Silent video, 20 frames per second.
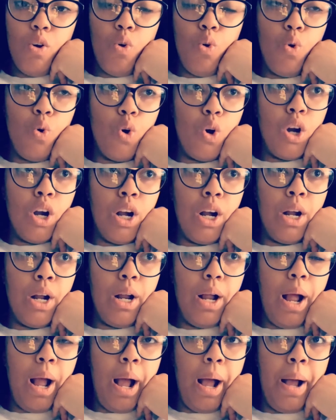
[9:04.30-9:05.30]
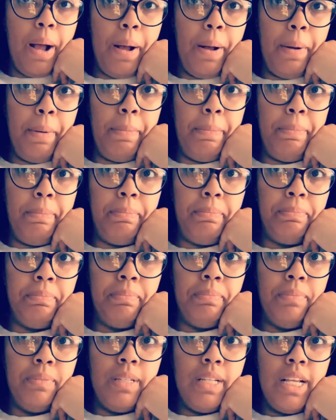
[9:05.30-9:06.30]
or
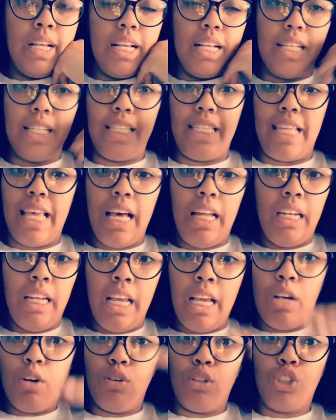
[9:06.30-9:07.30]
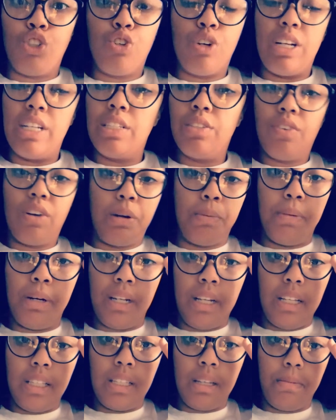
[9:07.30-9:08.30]
Zelling or transferring
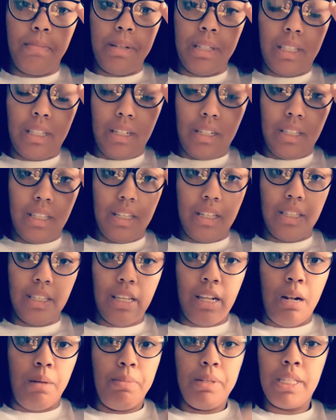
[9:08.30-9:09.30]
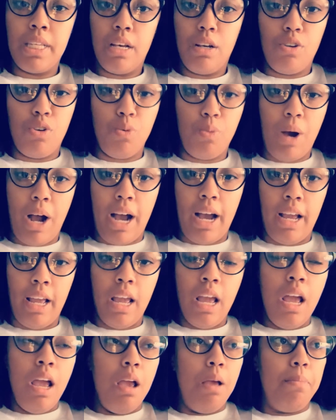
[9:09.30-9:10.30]
money to businesses. And I'm going to tell you why.
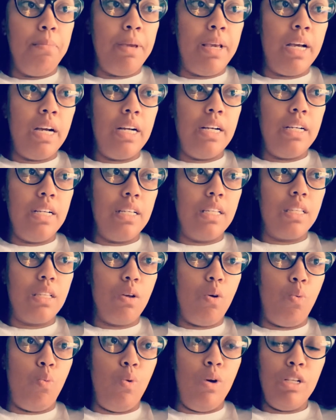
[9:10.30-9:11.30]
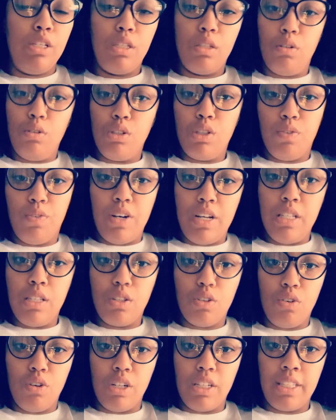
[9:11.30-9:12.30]
Because once those
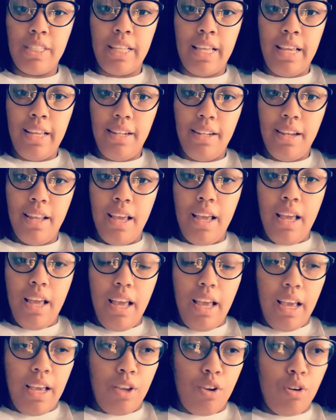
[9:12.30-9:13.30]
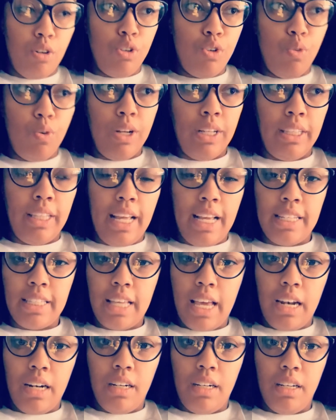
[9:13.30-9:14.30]
funds are sent and you're doing things
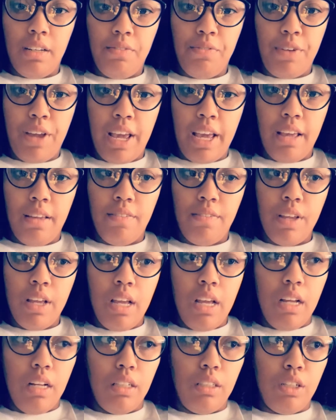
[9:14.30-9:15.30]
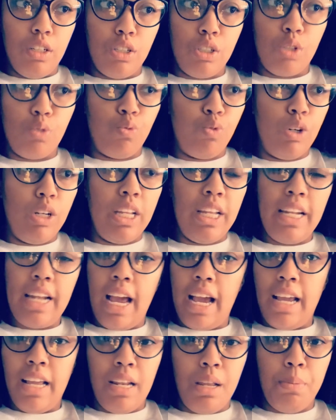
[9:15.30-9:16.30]
out of good faith, there's really
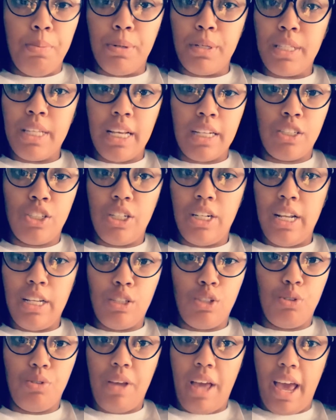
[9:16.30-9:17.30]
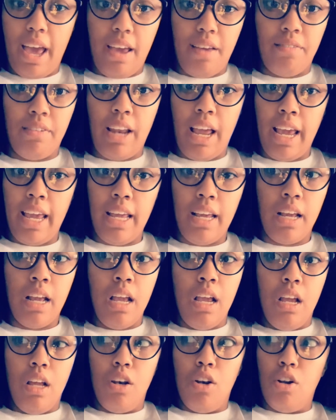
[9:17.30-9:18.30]
not any protection that you have. Like,
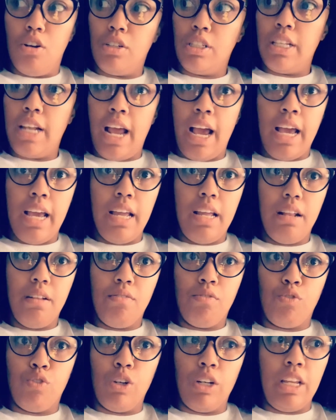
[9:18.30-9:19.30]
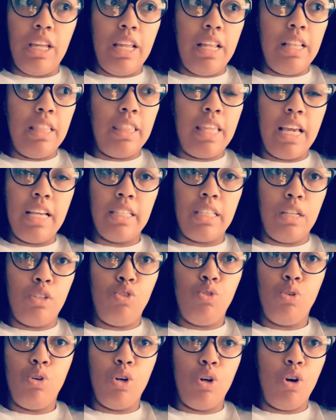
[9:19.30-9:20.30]
there's not really things
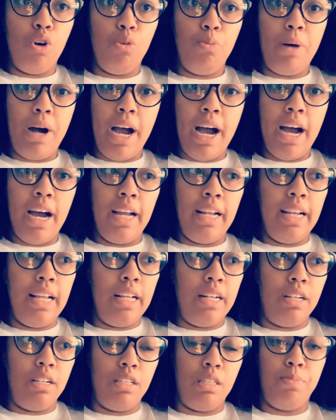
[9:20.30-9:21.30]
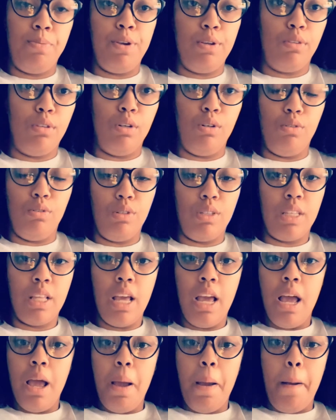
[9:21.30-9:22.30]
that you can go behind and dispute those
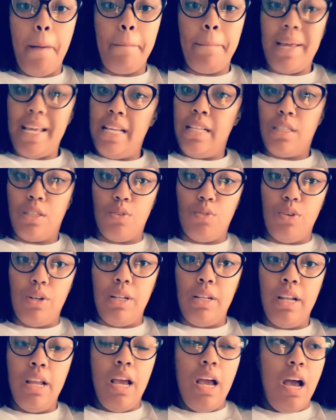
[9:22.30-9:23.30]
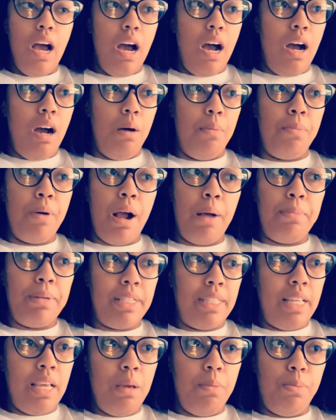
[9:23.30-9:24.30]
means on. Prime
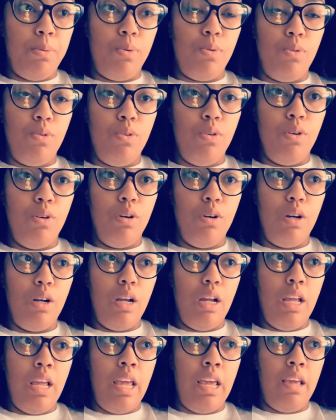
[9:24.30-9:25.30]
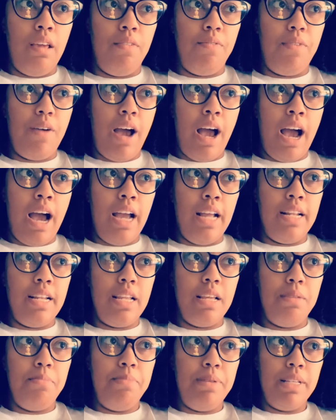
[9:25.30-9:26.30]
example, if I
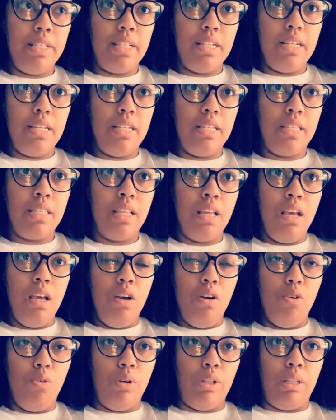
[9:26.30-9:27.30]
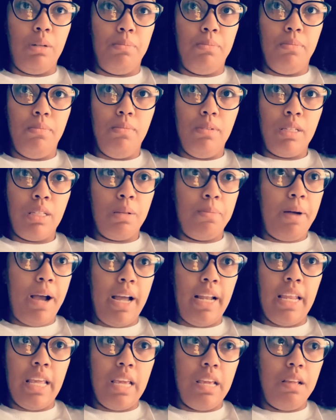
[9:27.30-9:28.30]
did business with
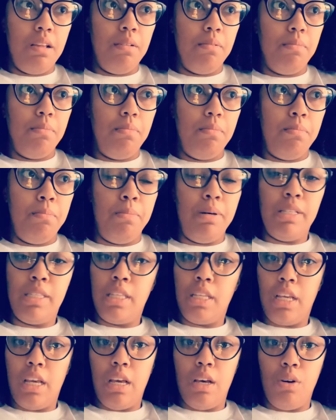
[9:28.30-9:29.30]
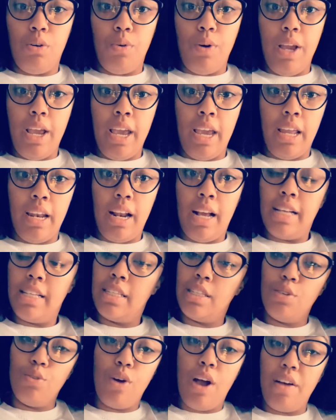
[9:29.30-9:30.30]
somebody months ago and I
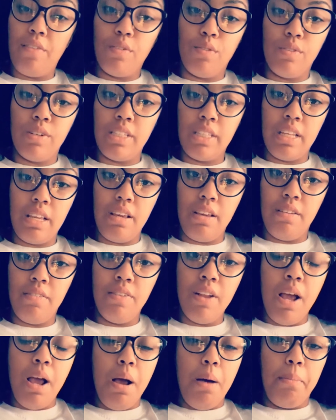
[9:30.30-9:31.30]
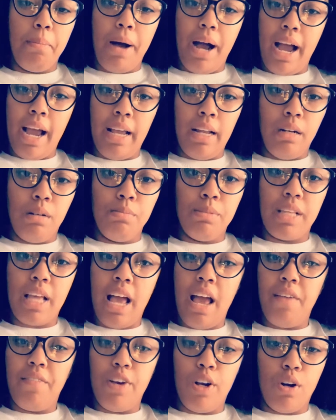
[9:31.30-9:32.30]
still haven't received my items, I
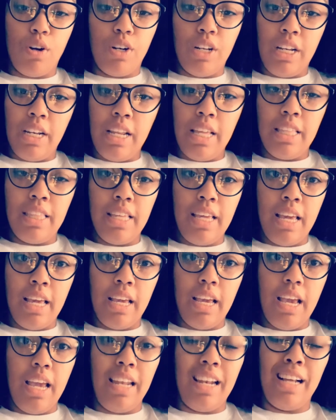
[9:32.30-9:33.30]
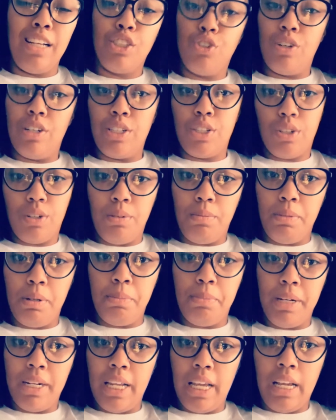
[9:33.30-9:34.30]
haven't heard anything, and I transfer them the
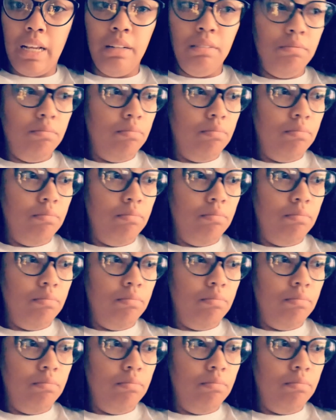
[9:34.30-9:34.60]
money,